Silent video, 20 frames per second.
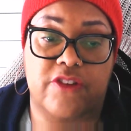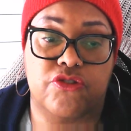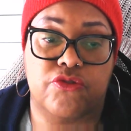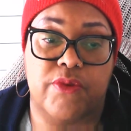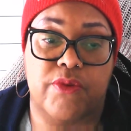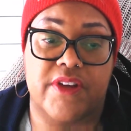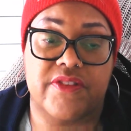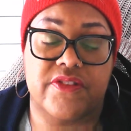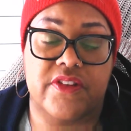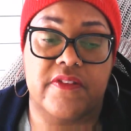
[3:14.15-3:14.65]

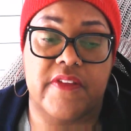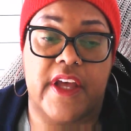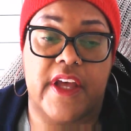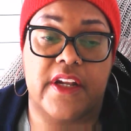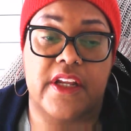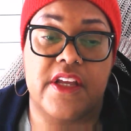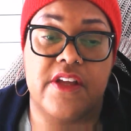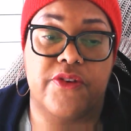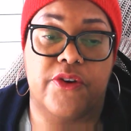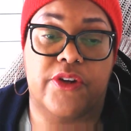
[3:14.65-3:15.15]
stressing
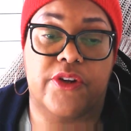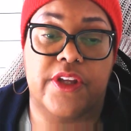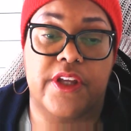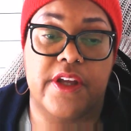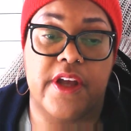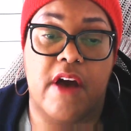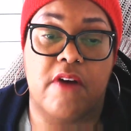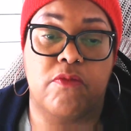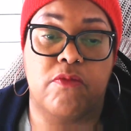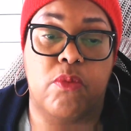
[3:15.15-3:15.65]
that either
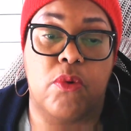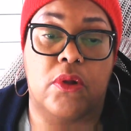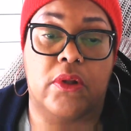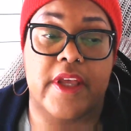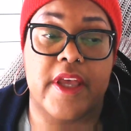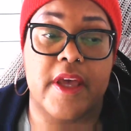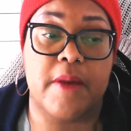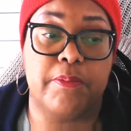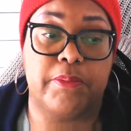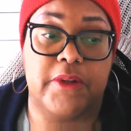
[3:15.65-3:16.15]
Kiev will
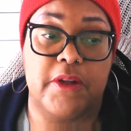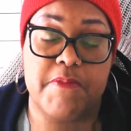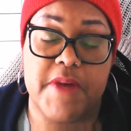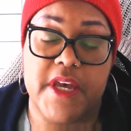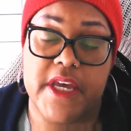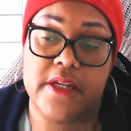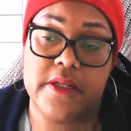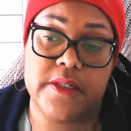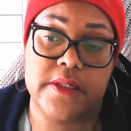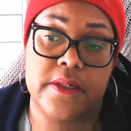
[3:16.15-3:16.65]

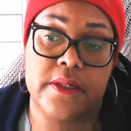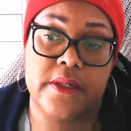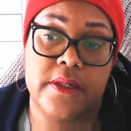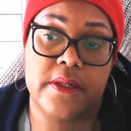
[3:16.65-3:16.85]
implement